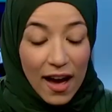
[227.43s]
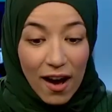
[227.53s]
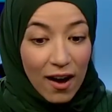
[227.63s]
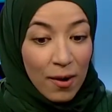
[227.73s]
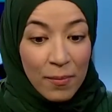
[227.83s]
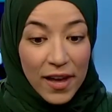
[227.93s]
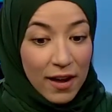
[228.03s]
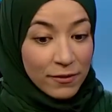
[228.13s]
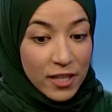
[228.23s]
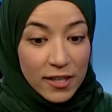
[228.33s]
um, they
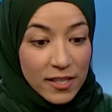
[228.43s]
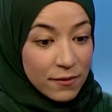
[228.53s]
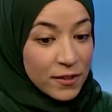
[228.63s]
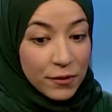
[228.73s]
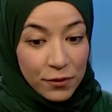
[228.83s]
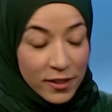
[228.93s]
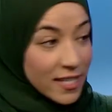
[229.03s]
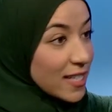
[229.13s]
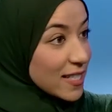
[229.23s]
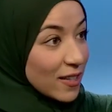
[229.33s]
have tons of different
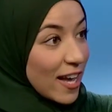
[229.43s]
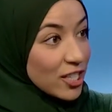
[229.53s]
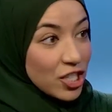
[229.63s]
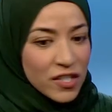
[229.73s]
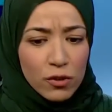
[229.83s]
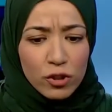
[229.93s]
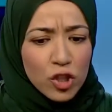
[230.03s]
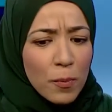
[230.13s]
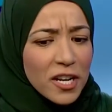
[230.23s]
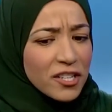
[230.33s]
date selections. There are
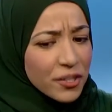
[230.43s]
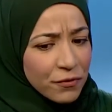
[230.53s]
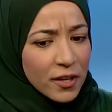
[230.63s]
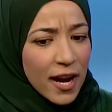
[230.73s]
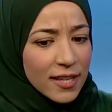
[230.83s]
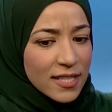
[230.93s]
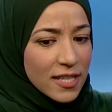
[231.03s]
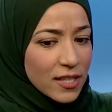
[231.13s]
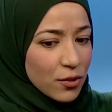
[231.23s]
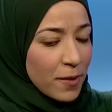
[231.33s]
so many different kinds.
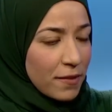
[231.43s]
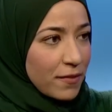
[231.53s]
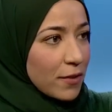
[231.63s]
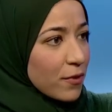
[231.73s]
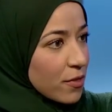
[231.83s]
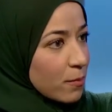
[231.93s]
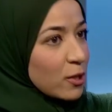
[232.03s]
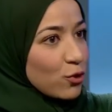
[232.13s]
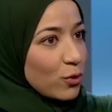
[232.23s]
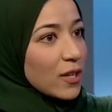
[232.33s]
These are my favorite, the
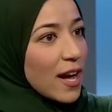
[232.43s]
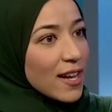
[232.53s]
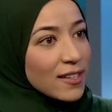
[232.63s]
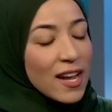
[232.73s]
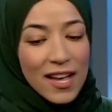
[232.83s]
medjool kind.